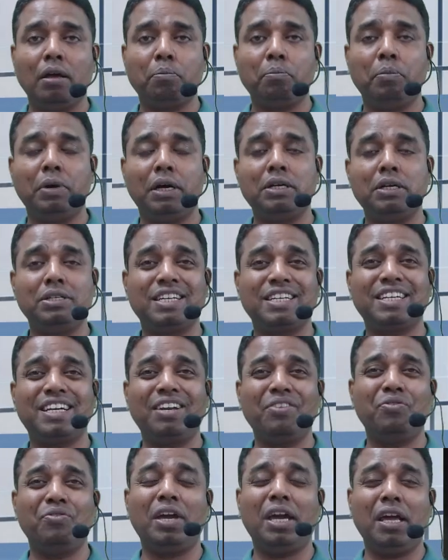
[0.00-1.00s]

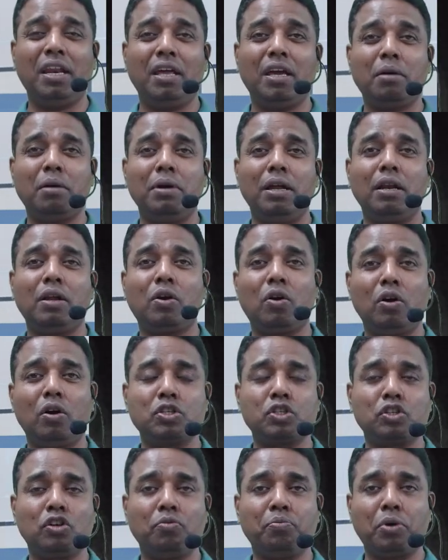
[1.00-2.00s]
Budgeted variable
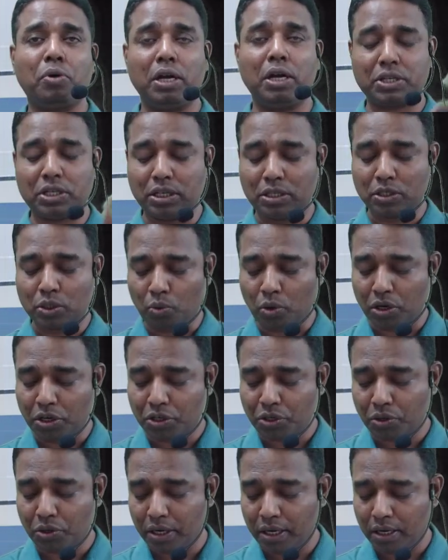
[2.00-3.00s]
cost of production. So what
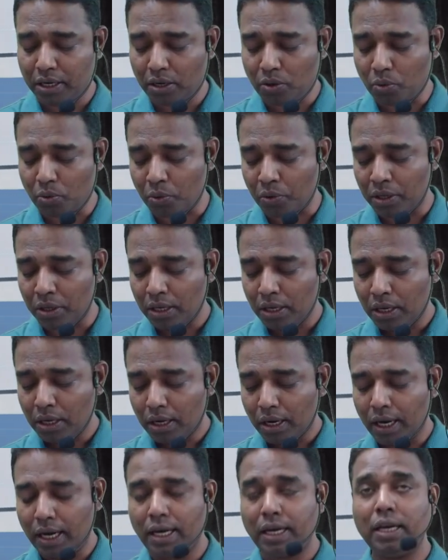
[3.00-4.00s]
should it include?
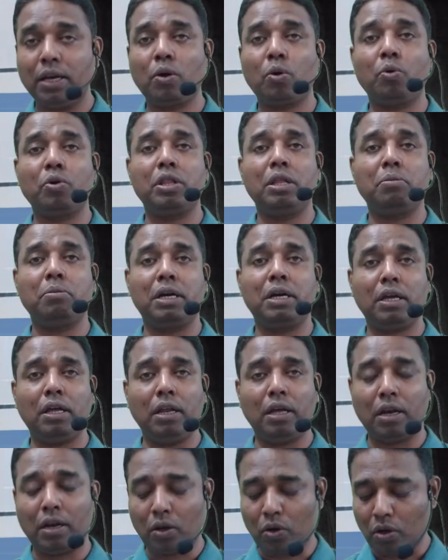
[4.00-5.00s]
It includes the
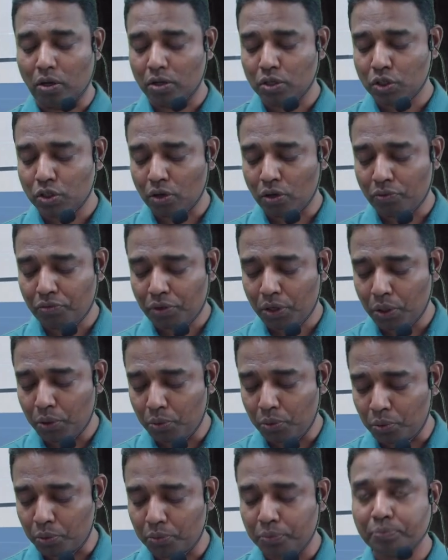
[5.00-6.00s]
material cost of
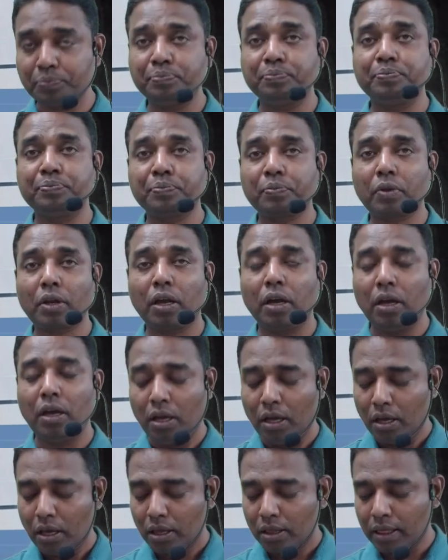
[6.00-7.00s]
Q.
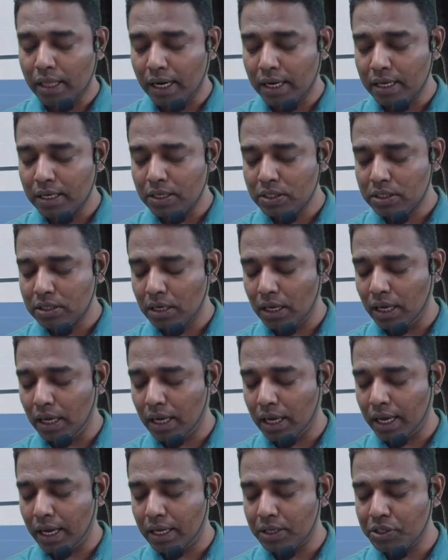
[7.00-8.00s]
That is 3
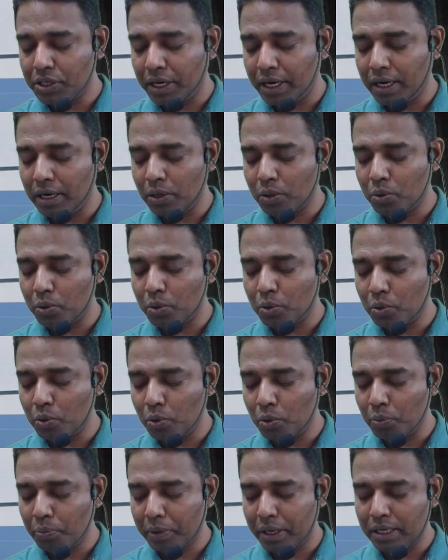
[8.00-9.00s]
kg into 2
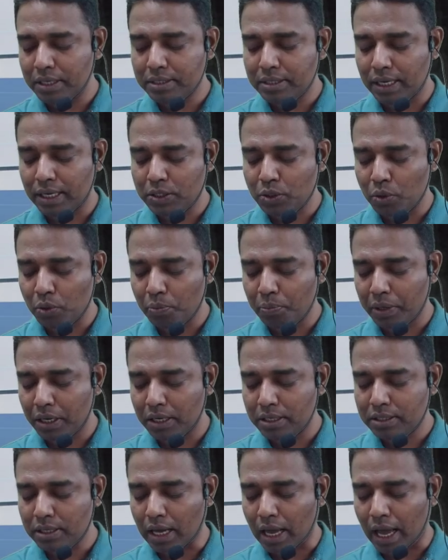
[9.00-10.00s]
rupees, 6
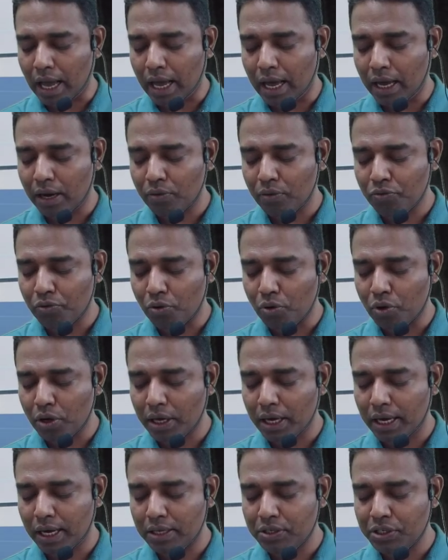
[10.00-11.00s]
rupees. R 4
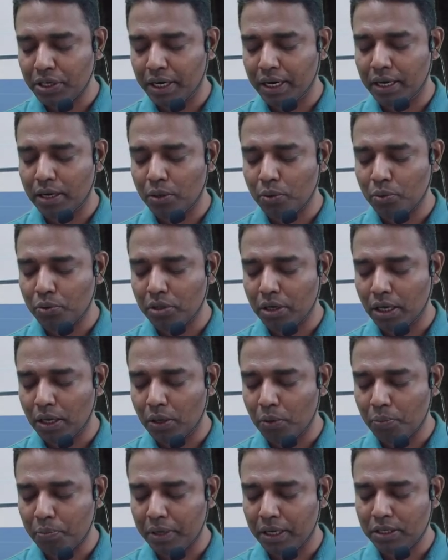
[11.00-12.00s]
kg into 3
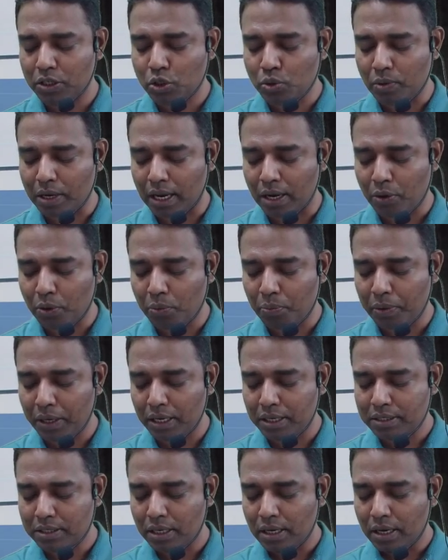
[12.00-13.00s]
rupees, 12
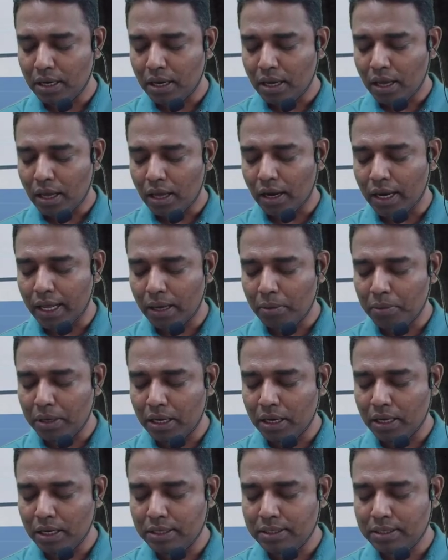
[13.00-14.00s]
rupees. Labor
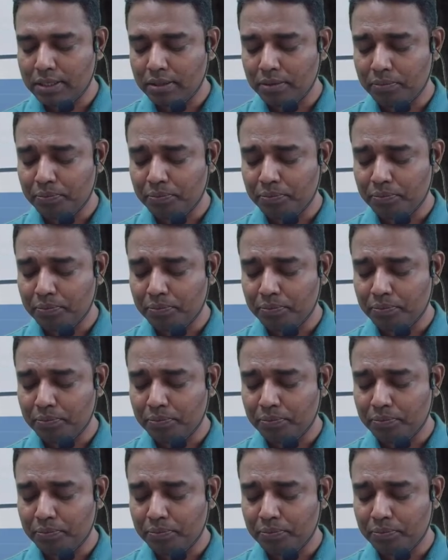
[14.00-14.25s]
is